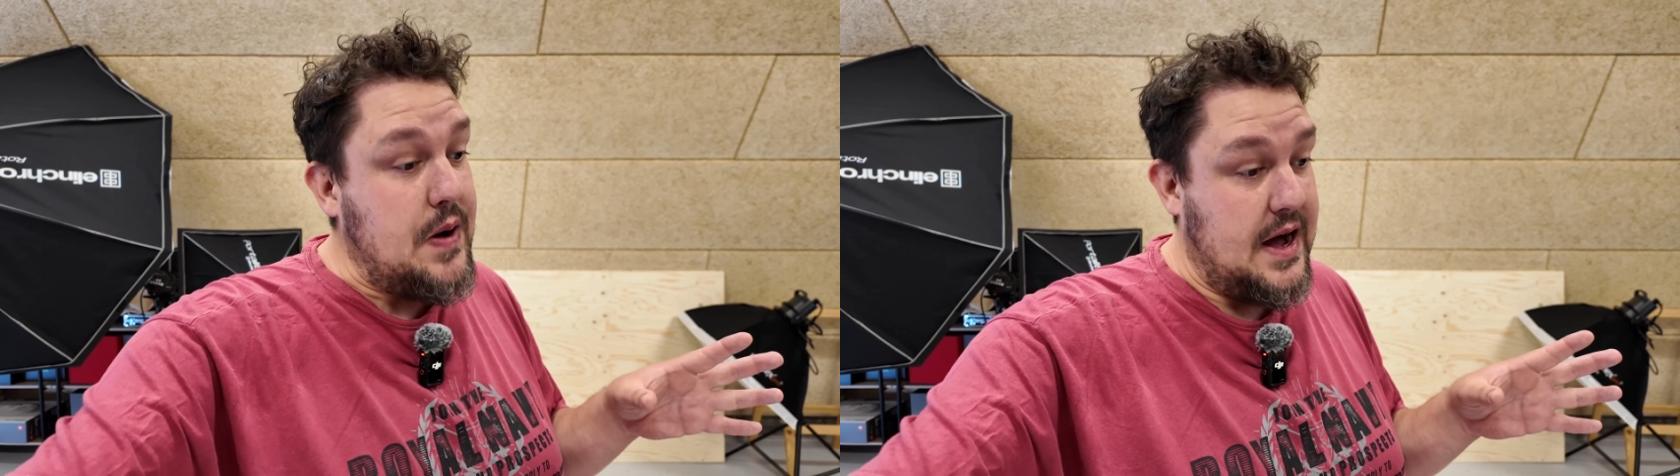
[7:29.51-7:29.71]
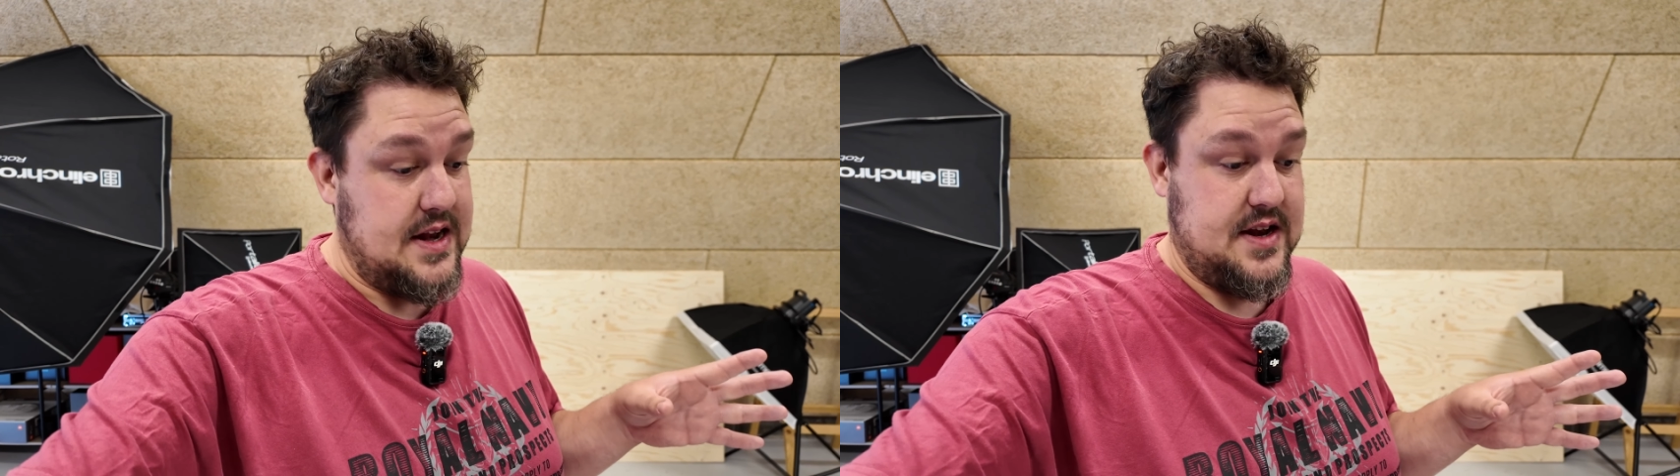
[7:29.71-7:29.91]

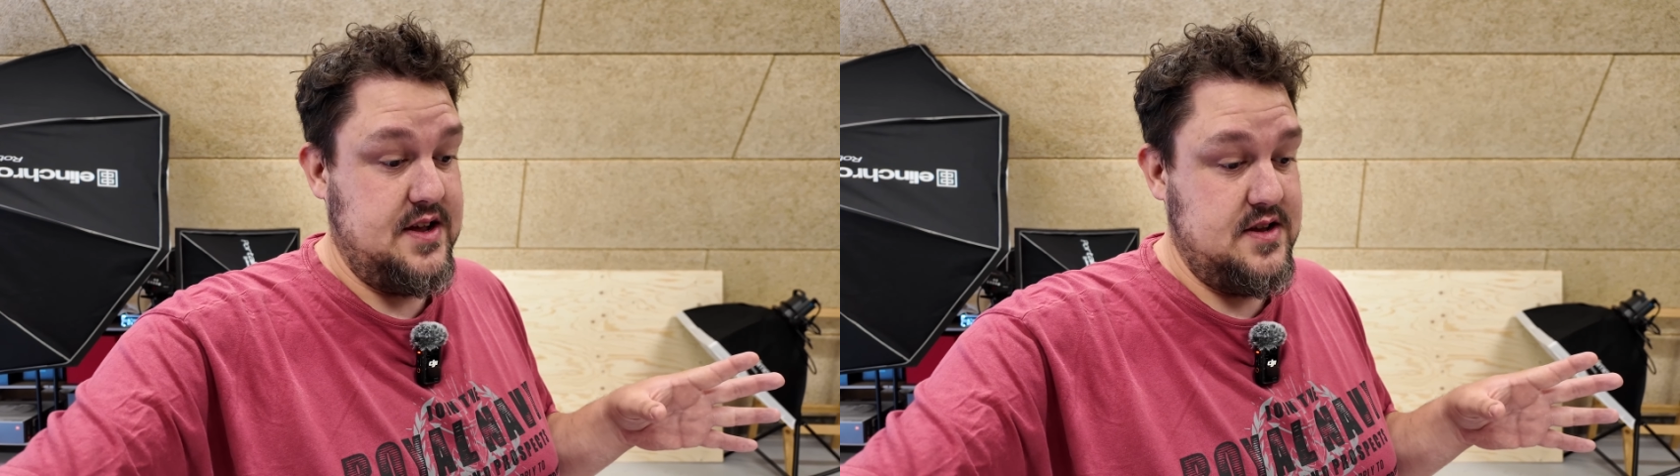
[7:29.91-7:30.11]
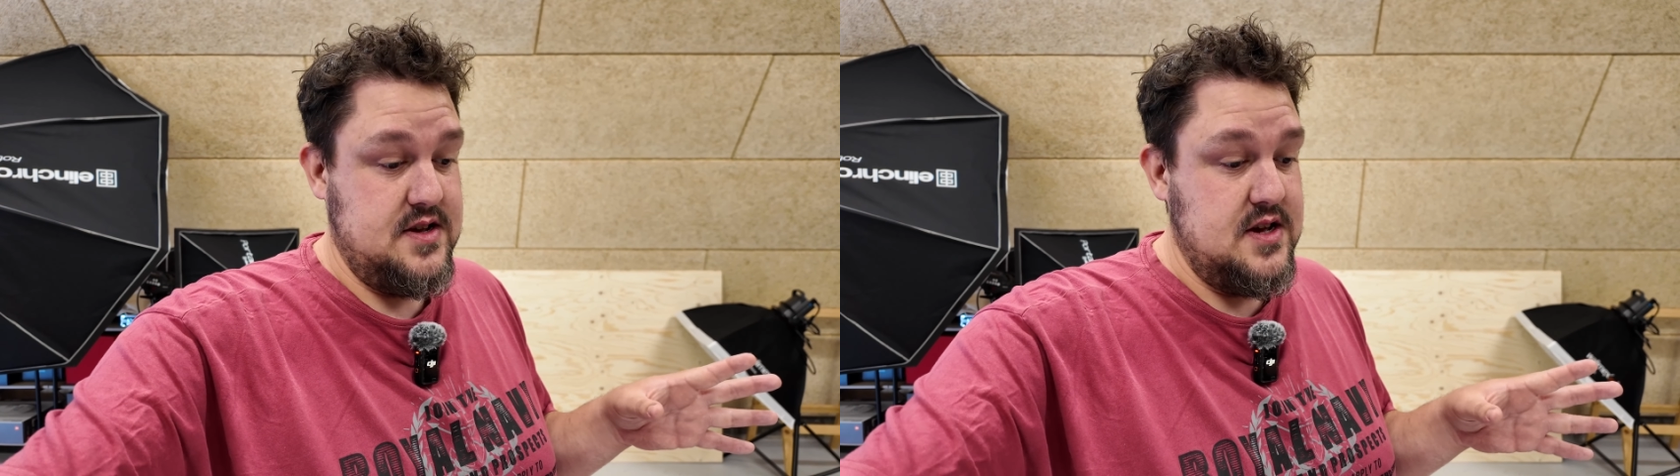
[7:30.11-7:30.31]

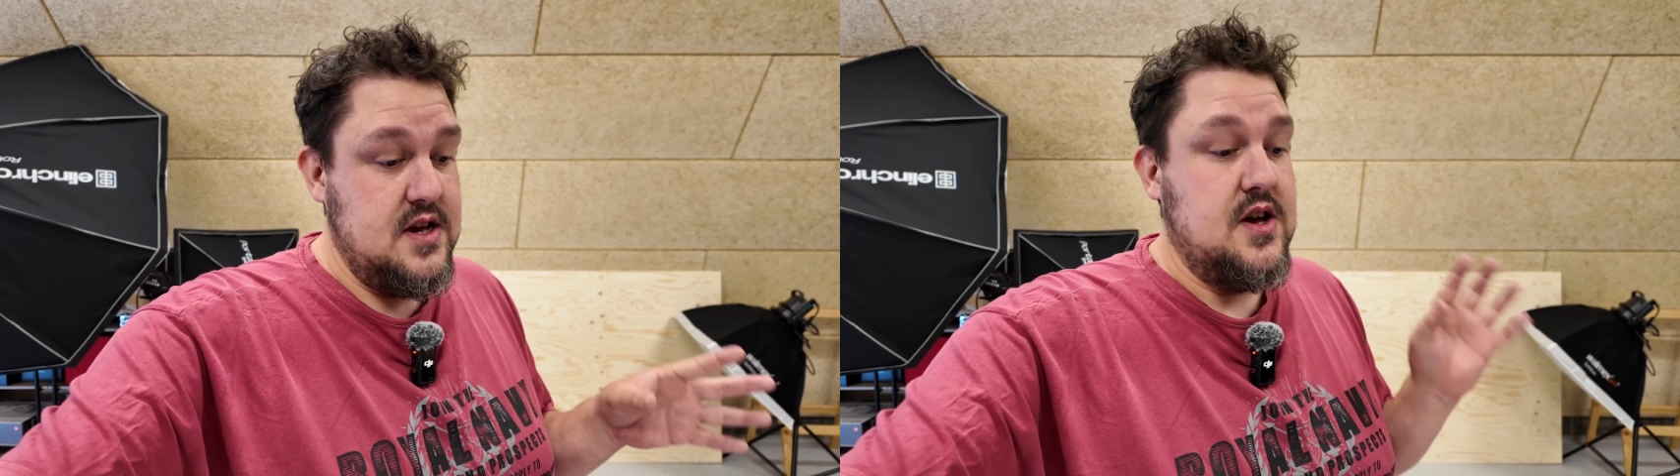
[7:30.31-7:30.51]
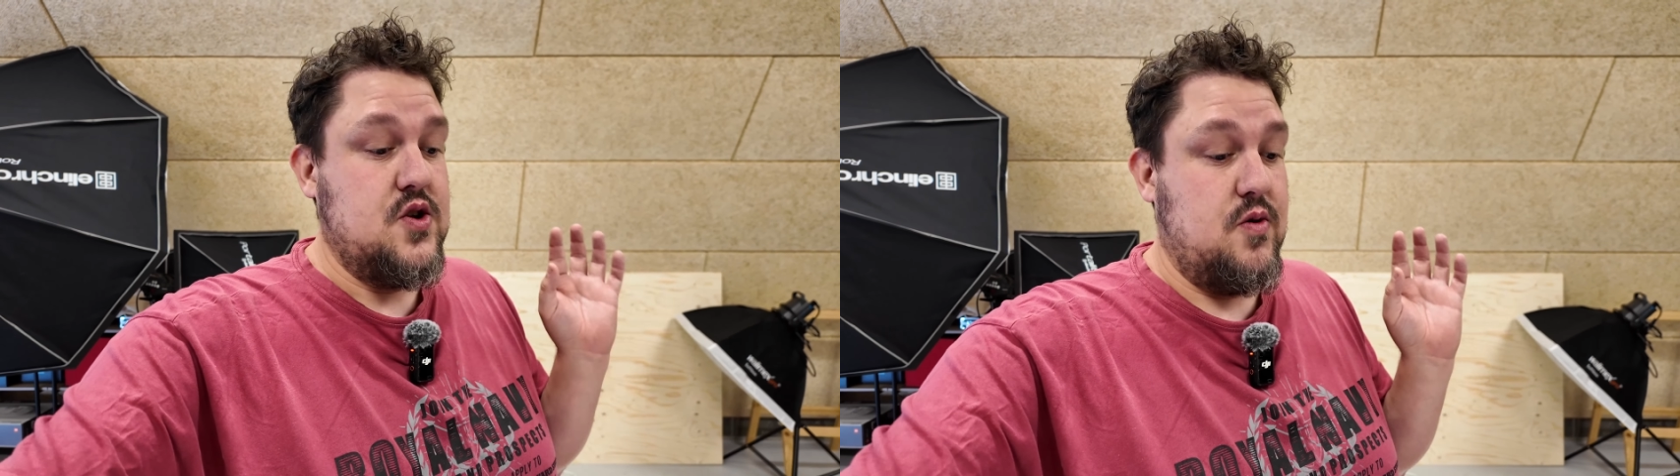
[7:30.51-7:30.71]
partner
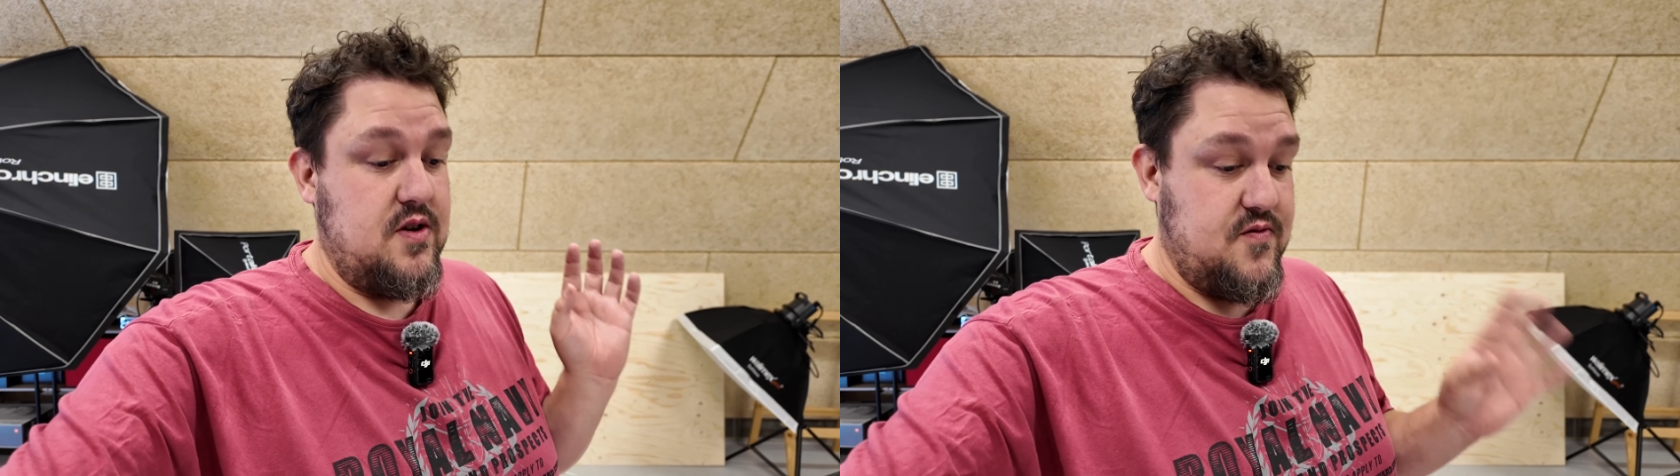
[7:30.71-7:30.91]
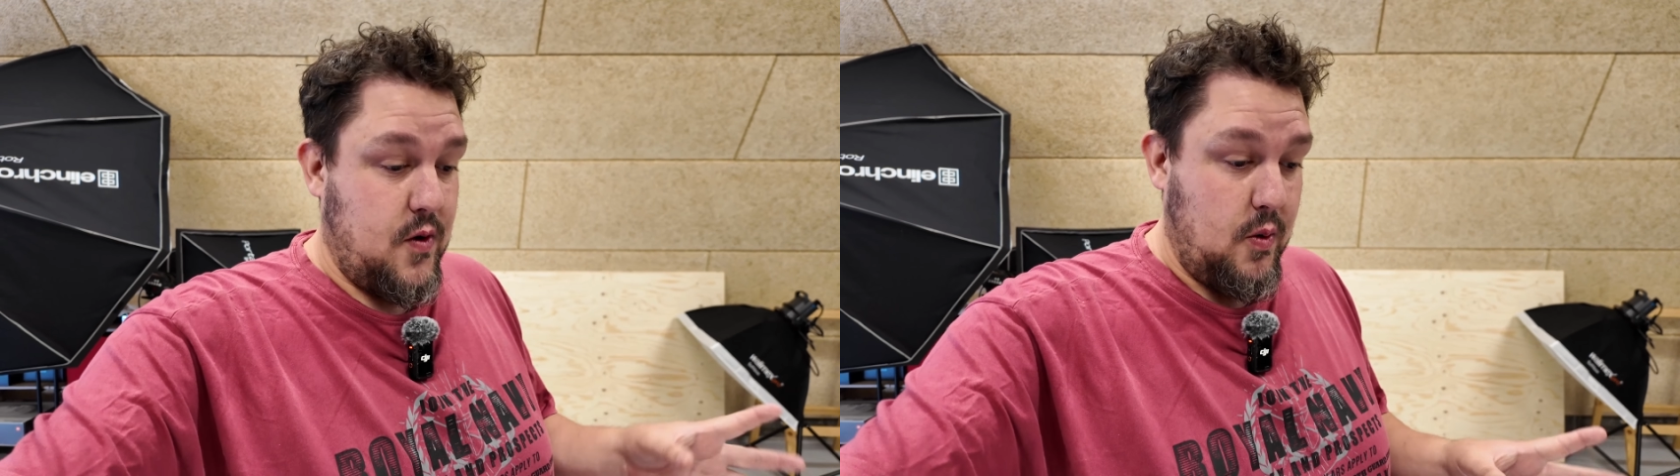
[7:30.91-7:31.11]

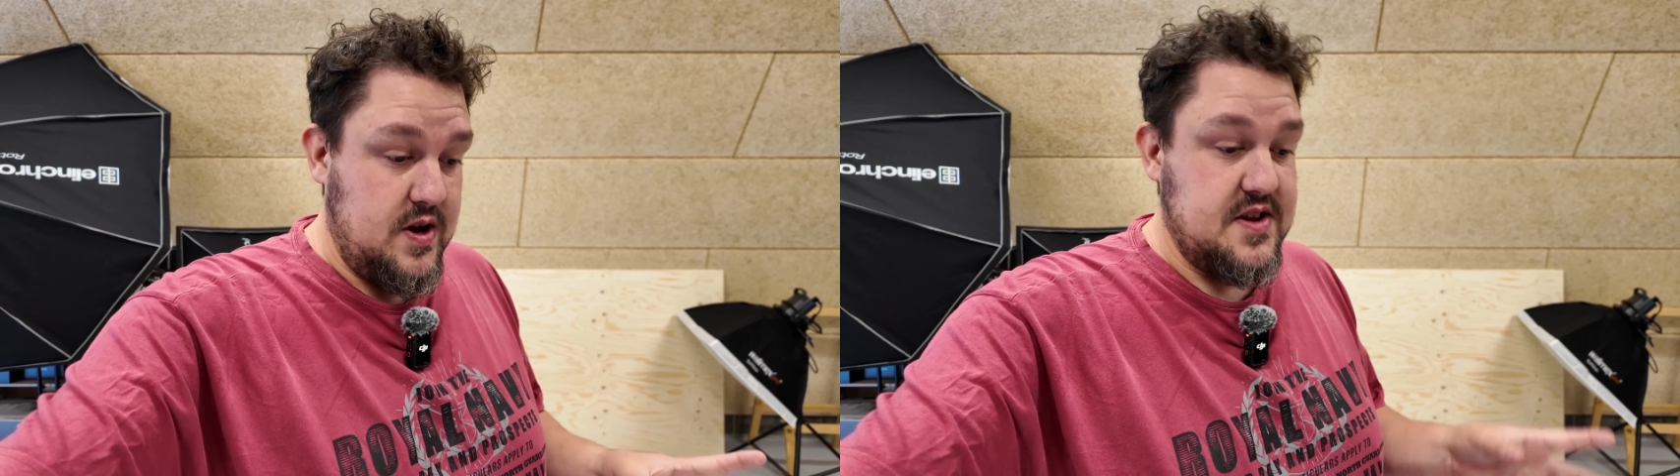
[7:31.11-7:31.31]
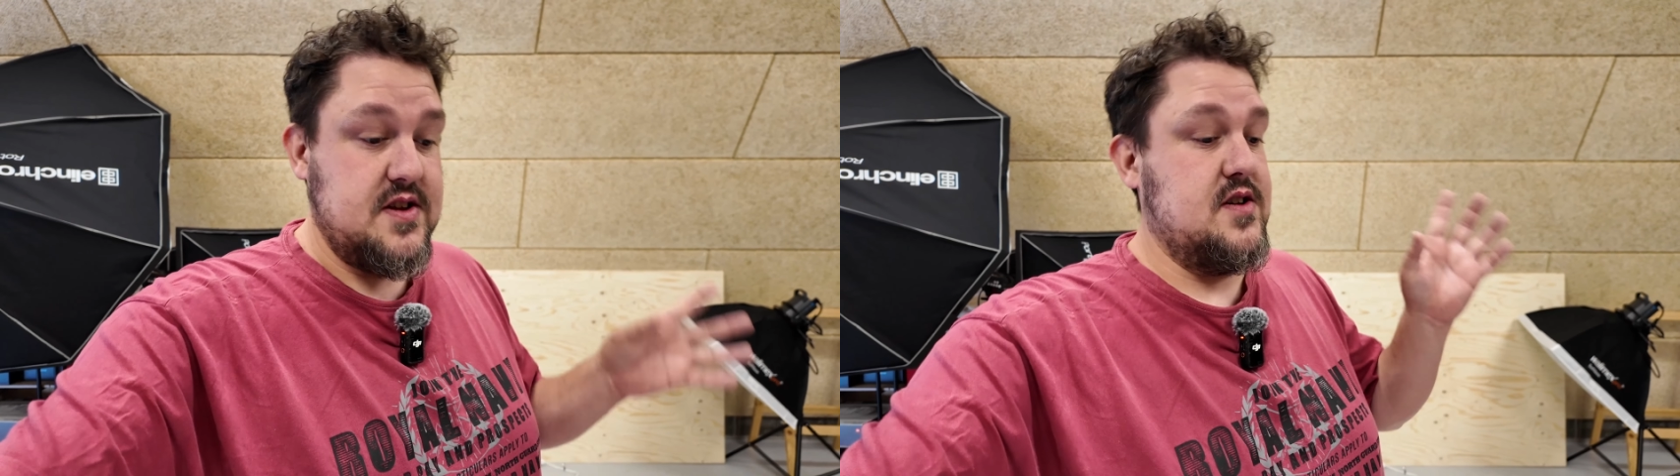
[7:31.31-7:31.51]
going
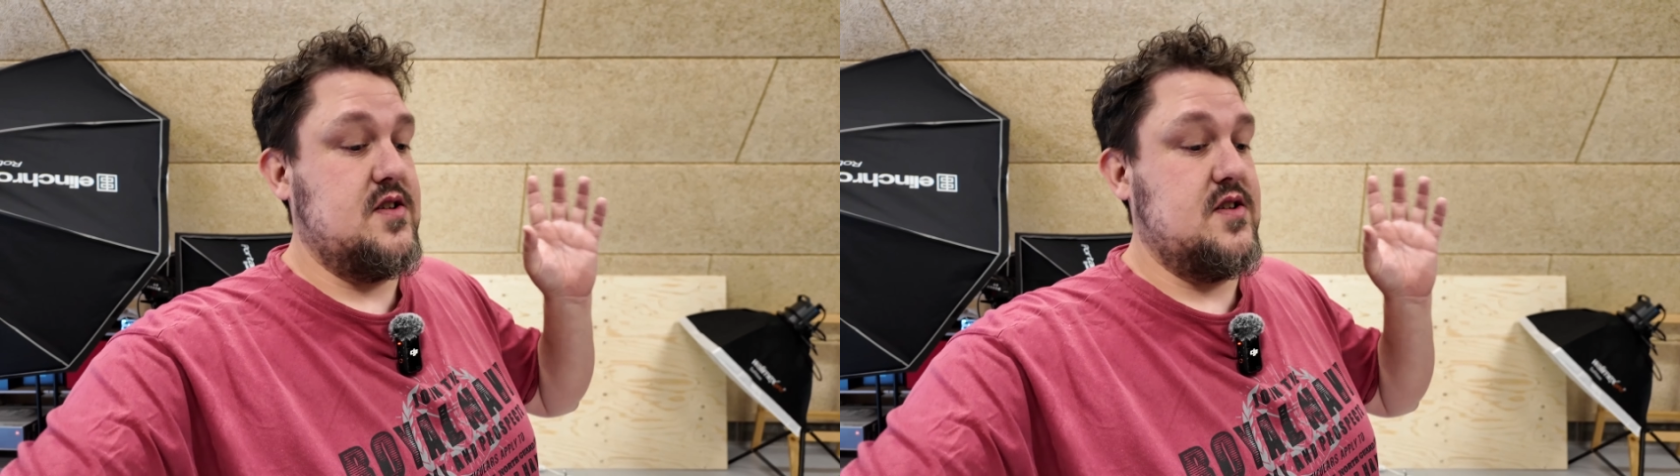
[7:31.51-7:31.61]
forward,